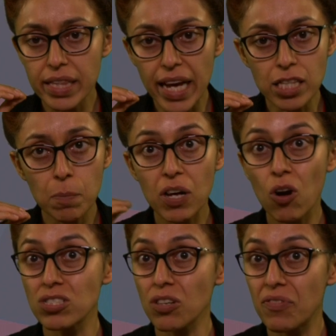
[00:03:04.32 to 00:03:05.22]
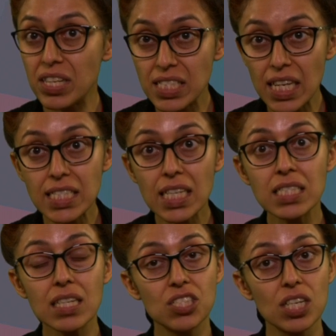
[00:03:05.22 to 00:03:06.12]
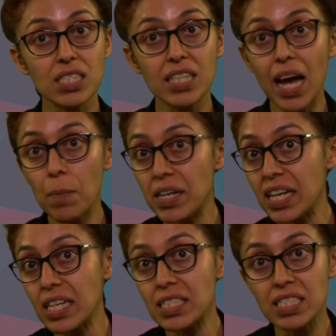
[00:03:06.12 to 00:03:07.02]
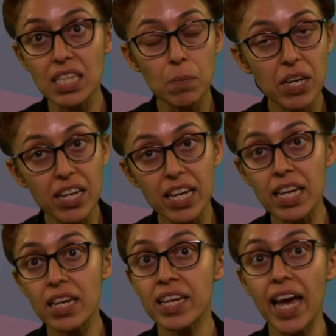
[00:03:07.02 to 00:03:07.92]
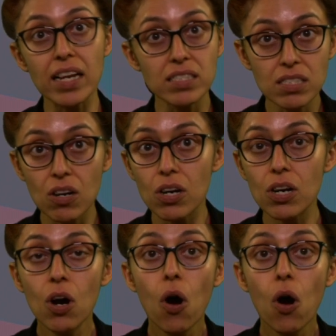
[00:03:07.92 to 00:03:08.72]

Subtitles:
death because of diseases such as diabetes, CBD, cancer,